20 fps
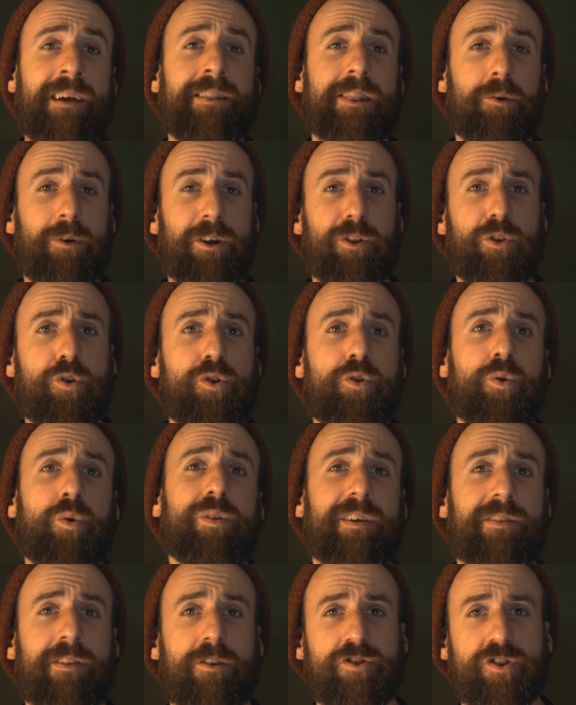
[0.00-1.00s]
Now I do know
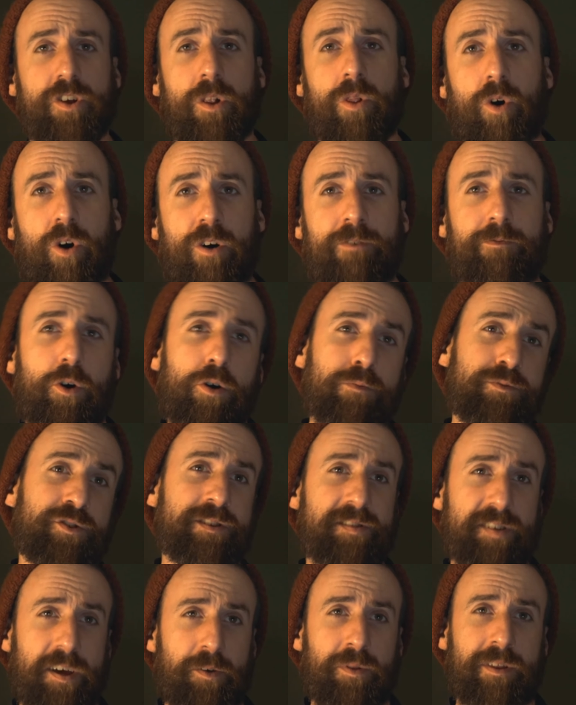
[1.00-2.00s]
that there's a lot of
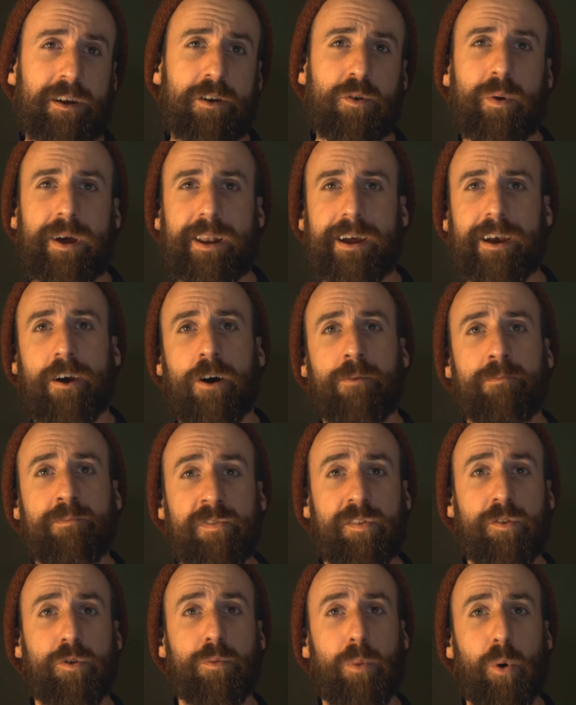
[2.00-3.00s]
options out there when it
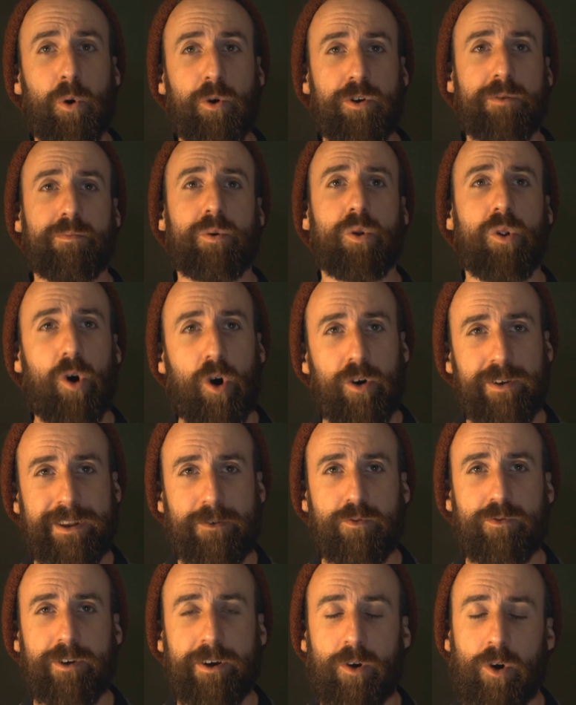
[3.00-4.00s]
comes to portable
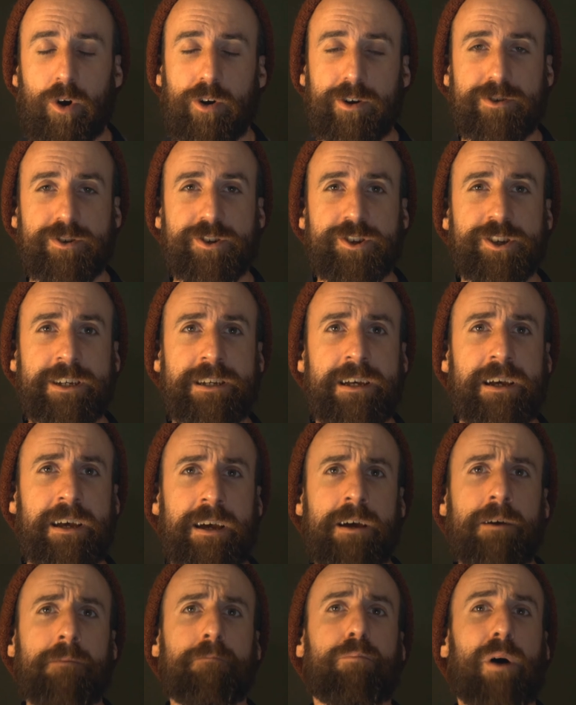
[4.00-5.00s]
audio recorders,
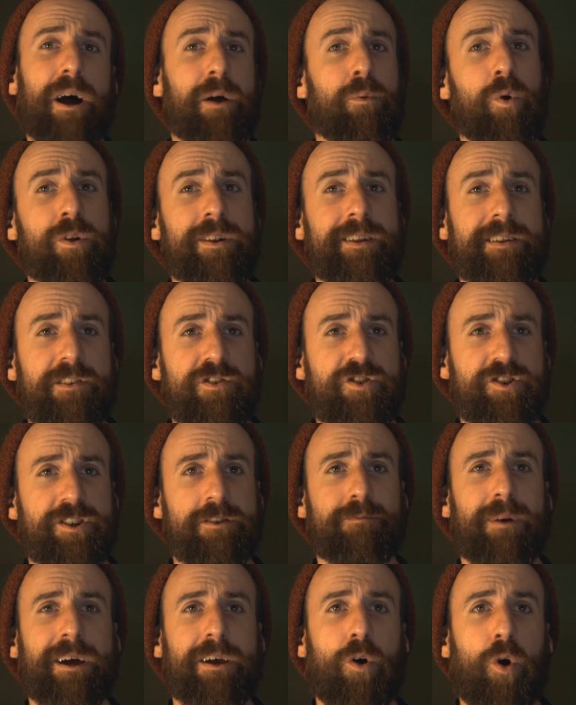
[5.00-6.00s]
but I wanted to
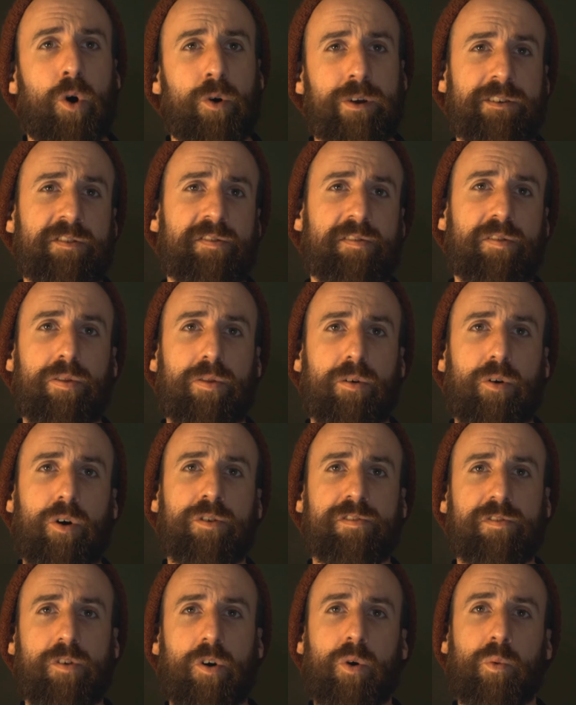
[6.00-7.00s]
share my honest
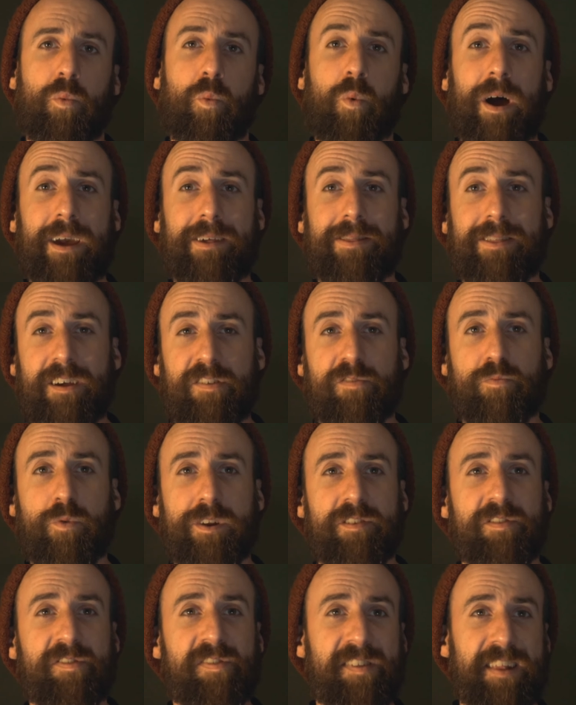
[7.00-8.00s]
thoughts on why this
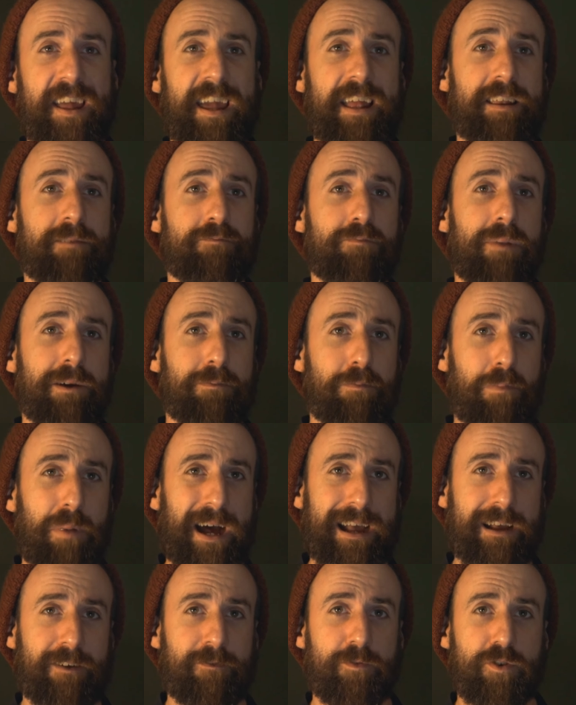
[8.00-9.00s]
one has stayed in my
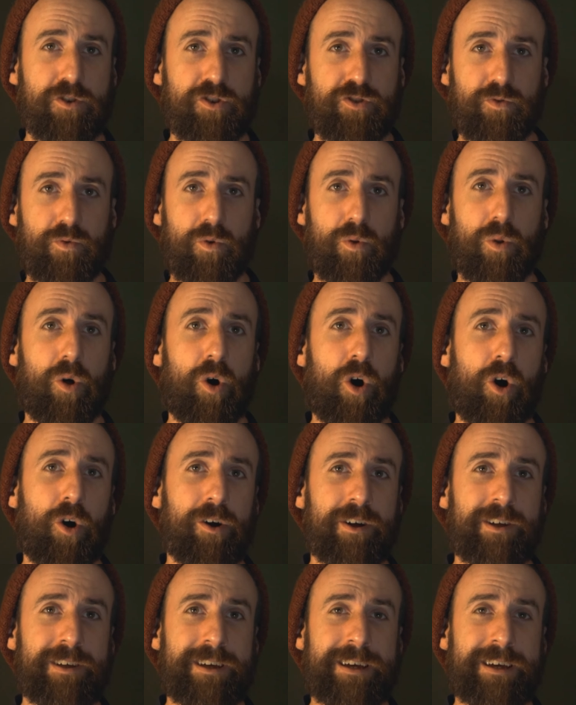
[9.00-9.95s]
bag for so long,